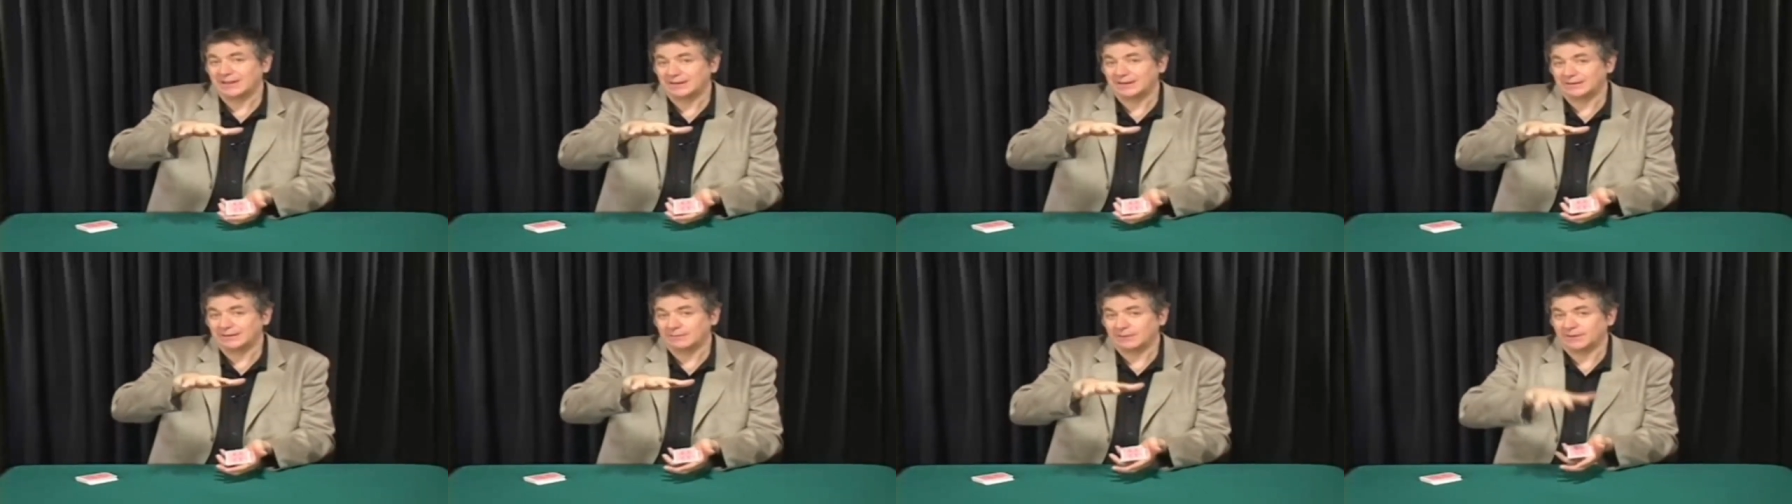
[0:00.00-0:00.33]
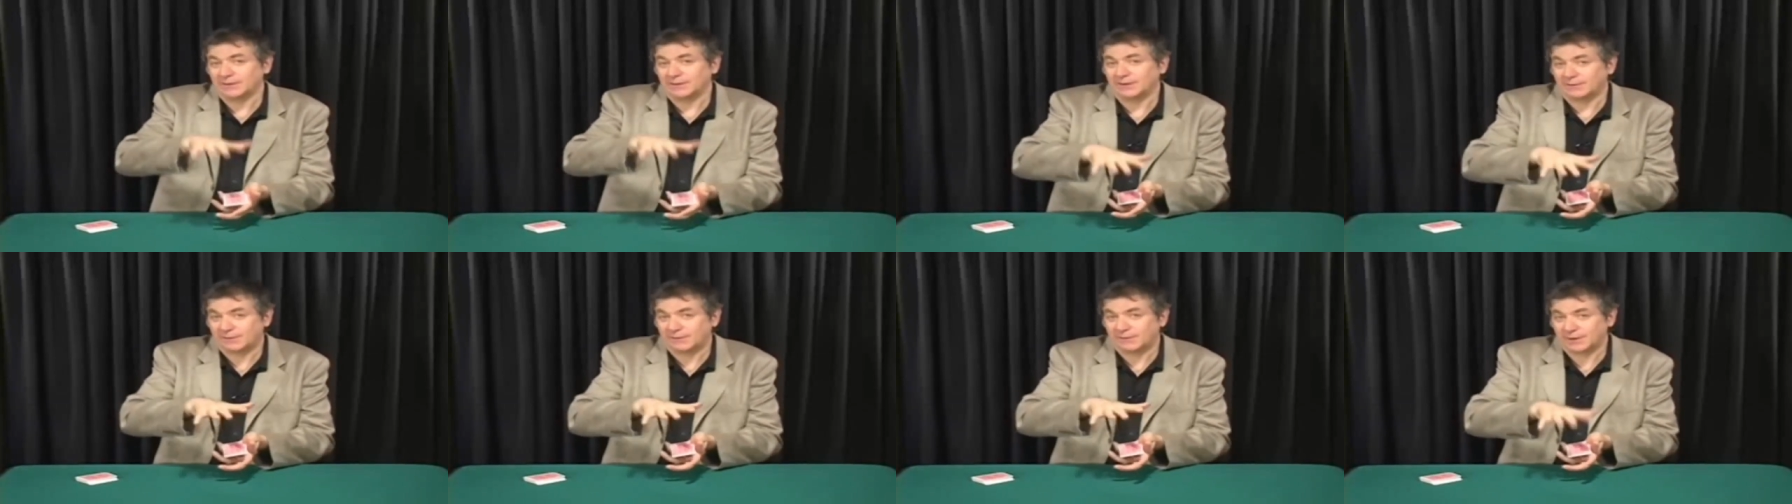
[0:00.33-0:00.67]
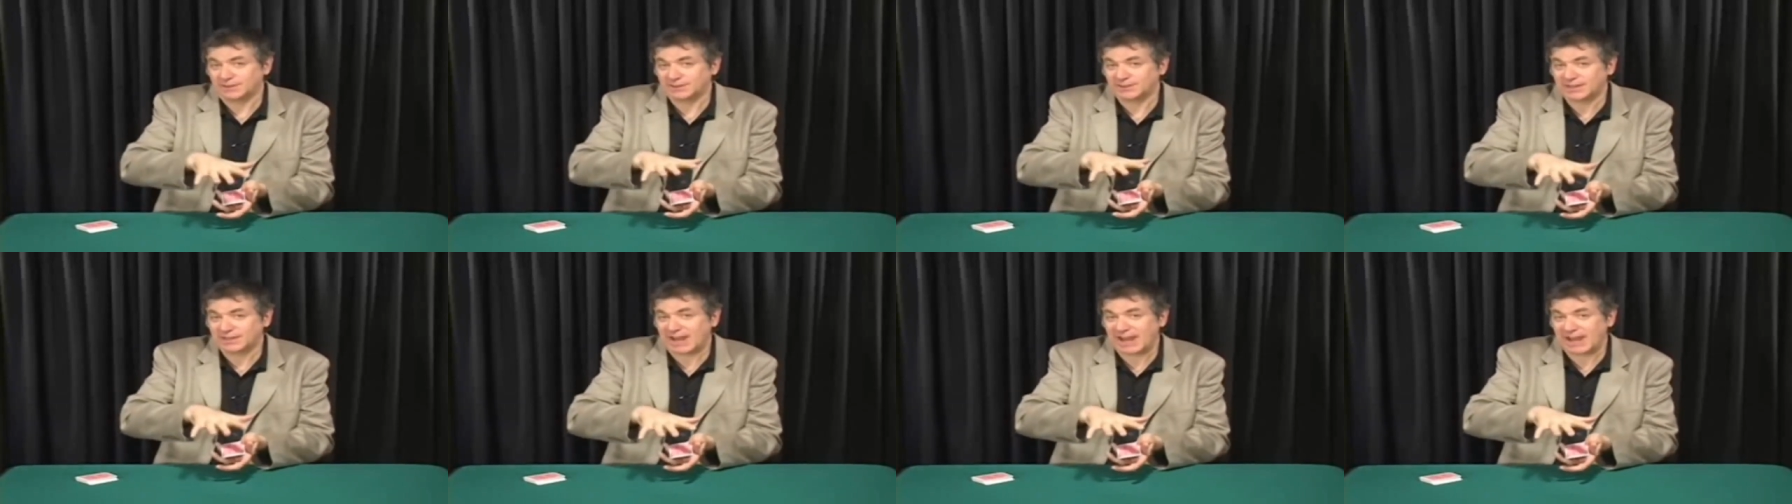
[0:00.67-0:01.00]
the
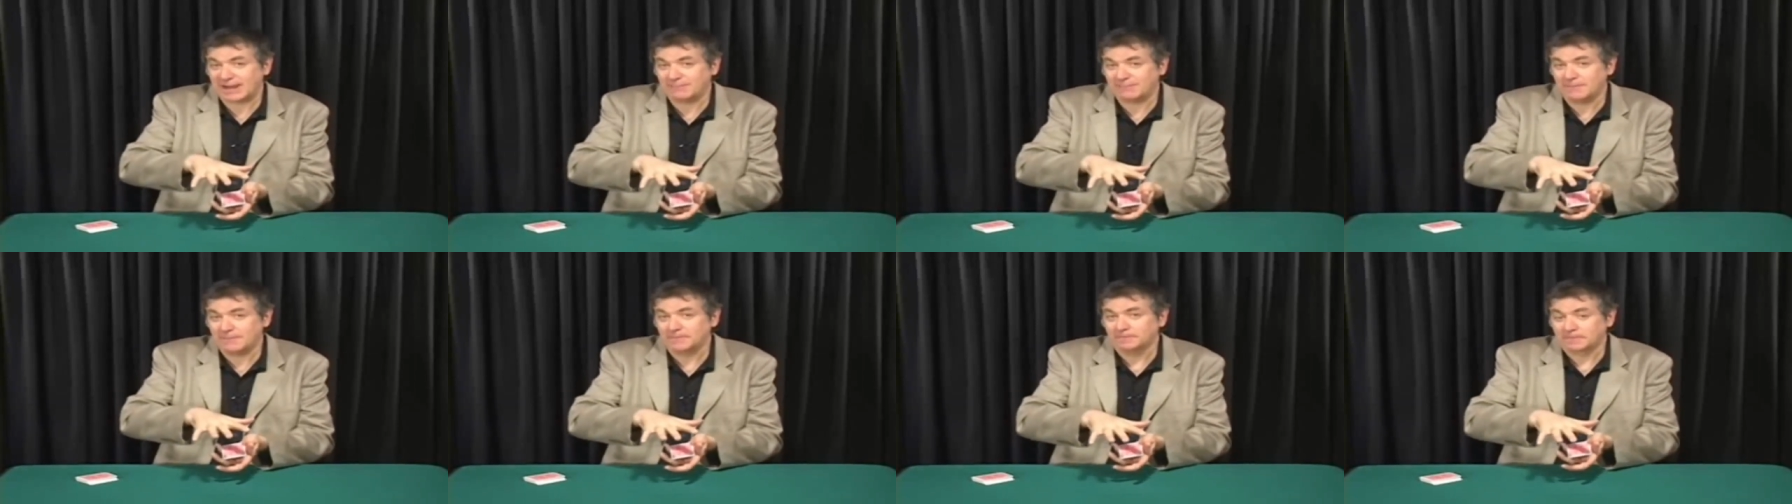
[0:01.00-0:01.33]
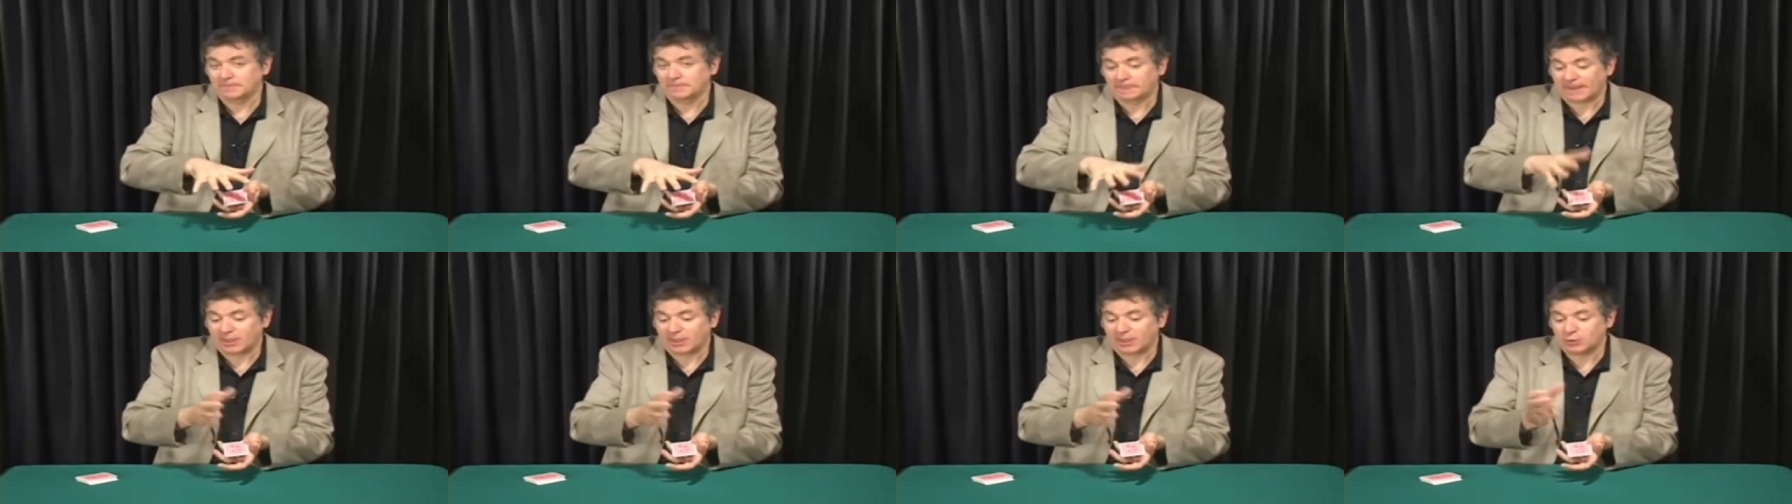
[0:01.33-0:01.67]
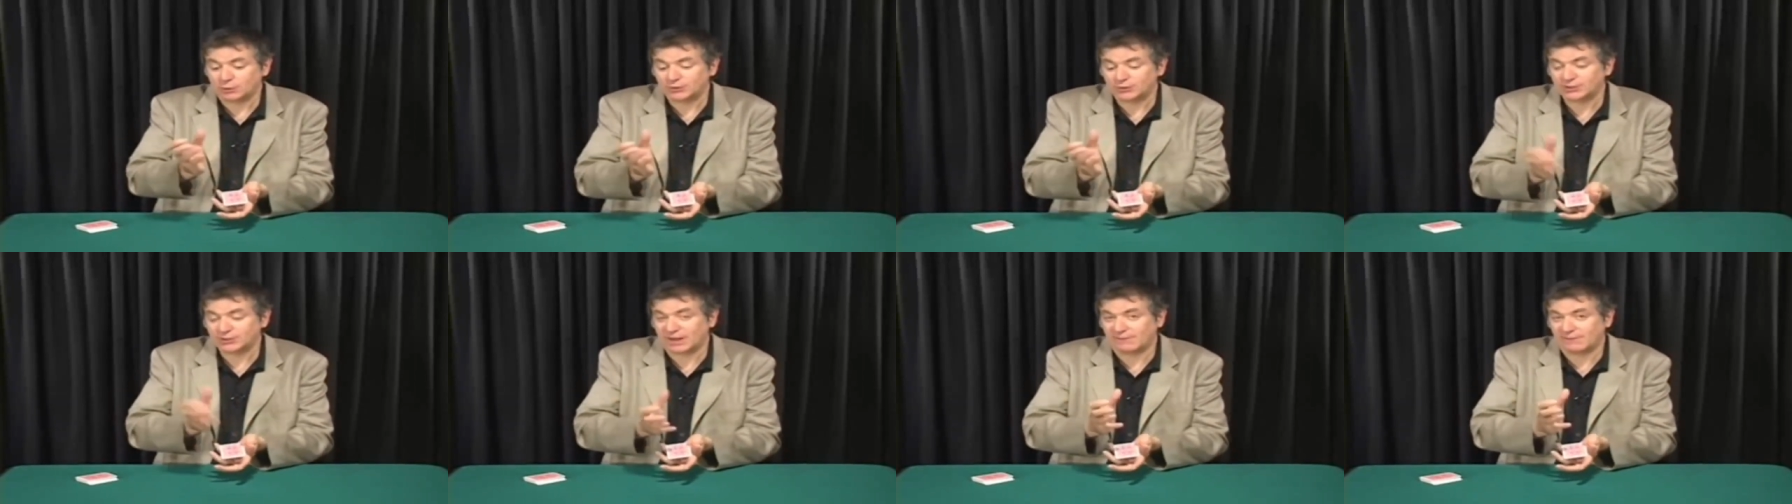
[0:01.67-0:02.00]
first time
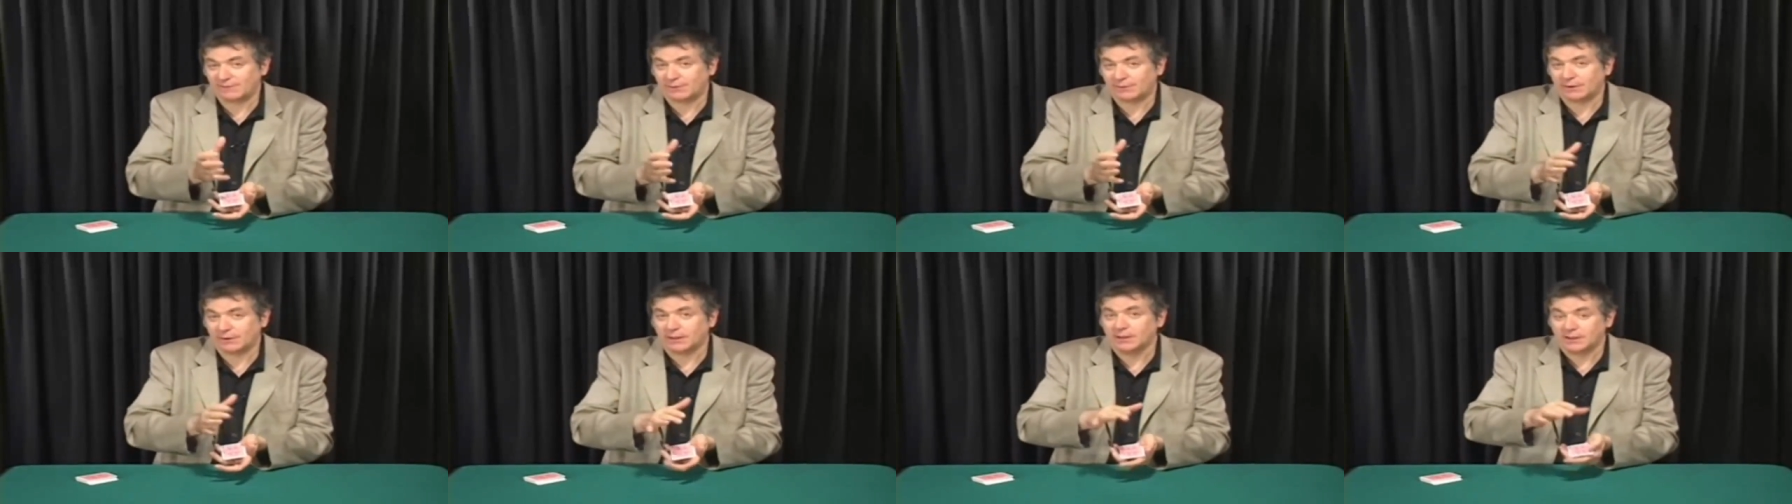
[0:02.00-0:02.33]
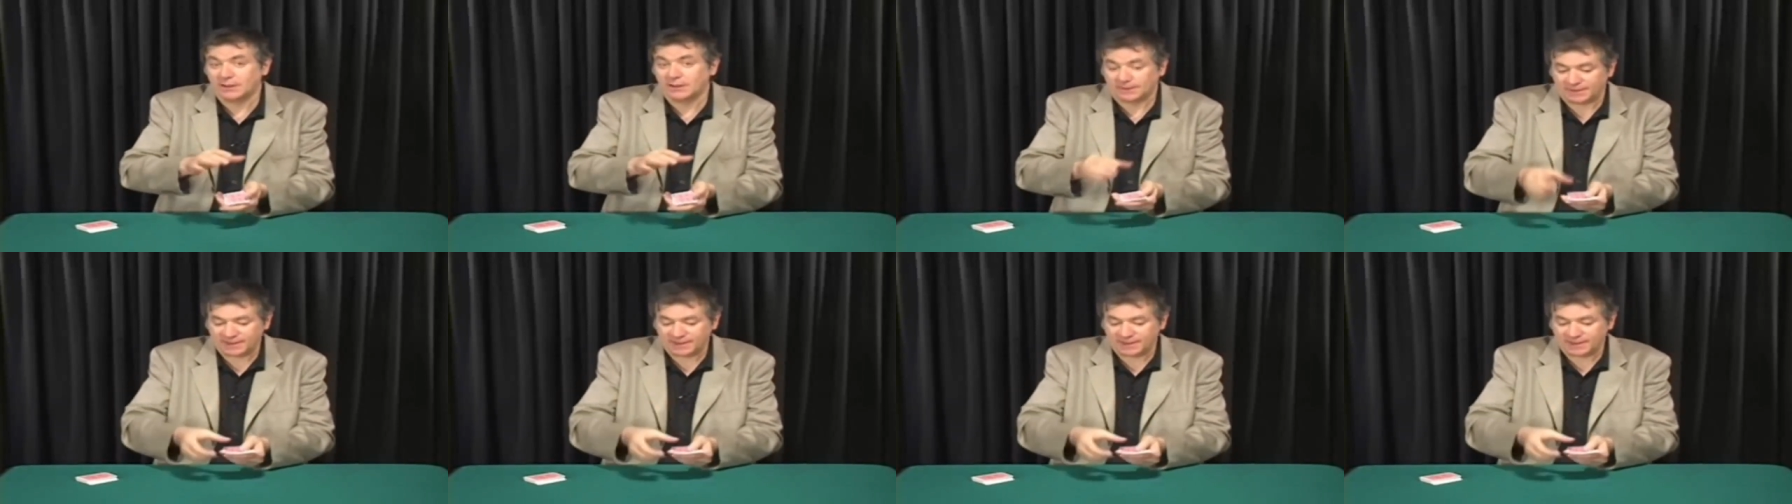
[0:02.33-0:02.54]
you shuffle